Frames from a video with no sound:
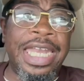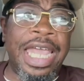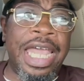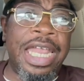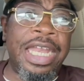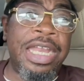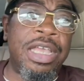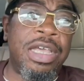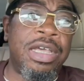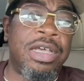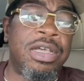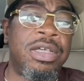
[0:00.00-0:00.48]
out
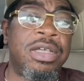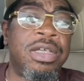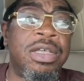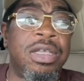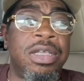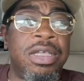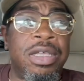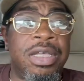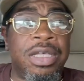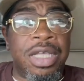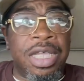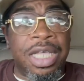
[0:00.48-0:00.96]
there
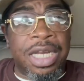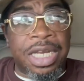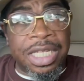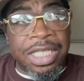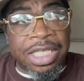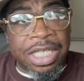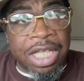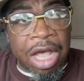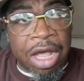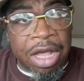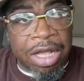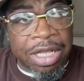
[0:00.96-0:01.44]
and it's
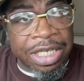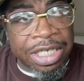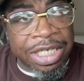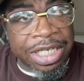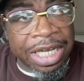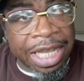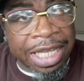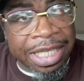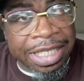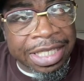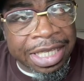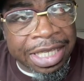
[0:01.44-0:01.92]
called
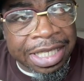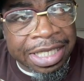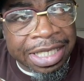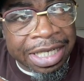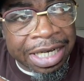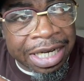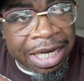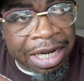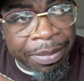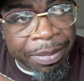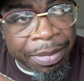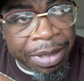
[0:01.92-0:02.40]
Jace's
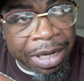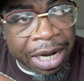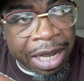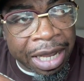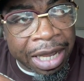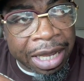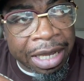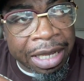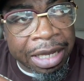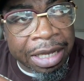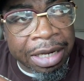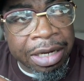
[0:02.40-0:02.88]

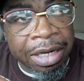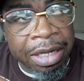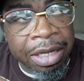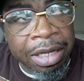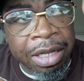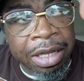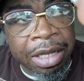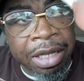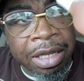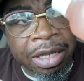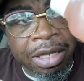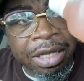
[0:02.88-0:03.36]
Lemonade.
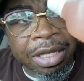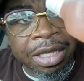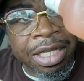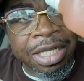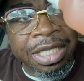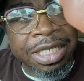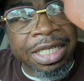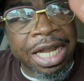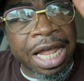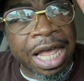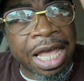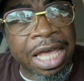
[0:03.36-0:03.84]

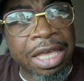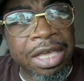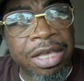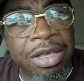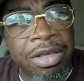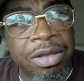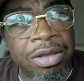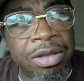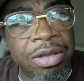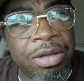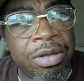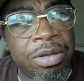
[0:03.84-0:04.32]
It's like
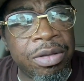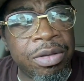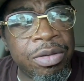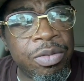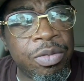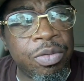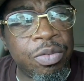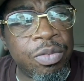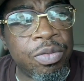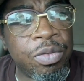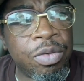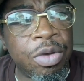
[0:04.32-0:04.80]

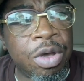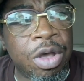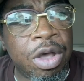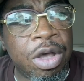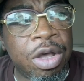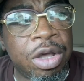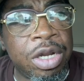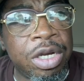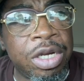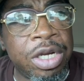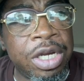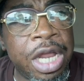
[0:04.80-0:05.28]

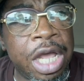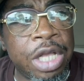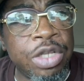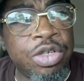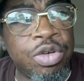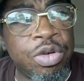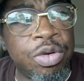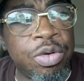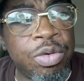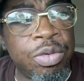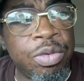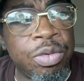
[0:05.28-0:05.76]
uh,
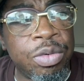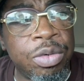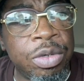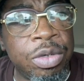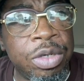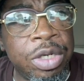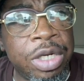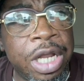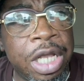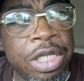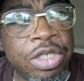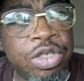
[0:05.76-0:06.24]
natural,
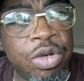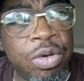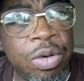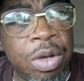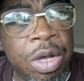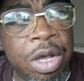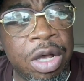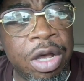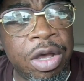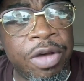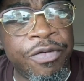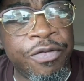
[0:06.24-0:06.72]

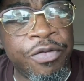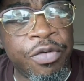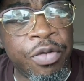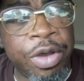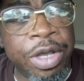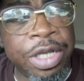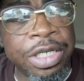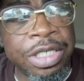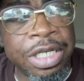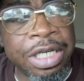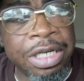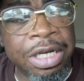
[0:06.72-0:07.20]
natural uh,
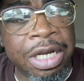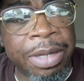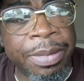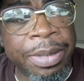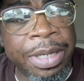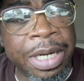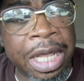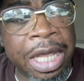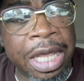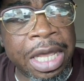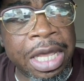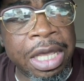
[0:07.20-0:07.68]
fresh
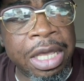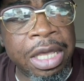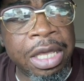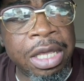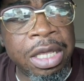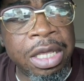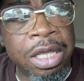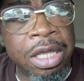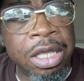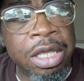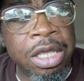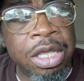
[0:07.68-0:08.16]
lemonade
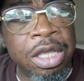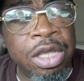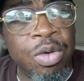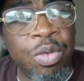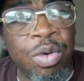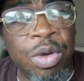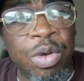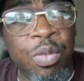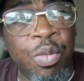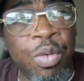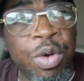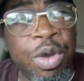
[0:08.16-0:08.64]

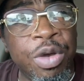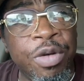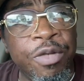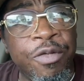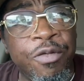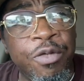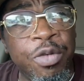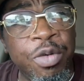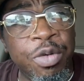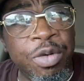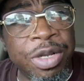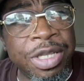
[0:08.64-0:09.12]
with real
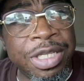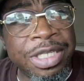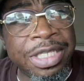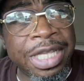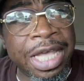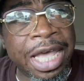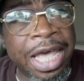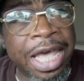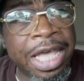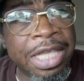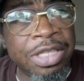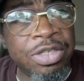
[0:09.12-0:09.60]
fruit
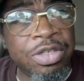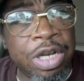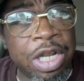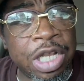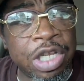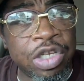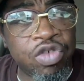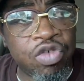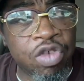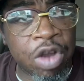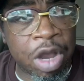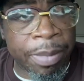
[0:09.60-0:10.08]
inside. So that's
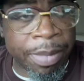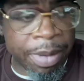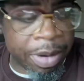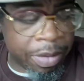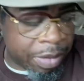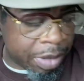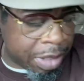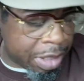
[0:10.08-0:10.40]
strawberry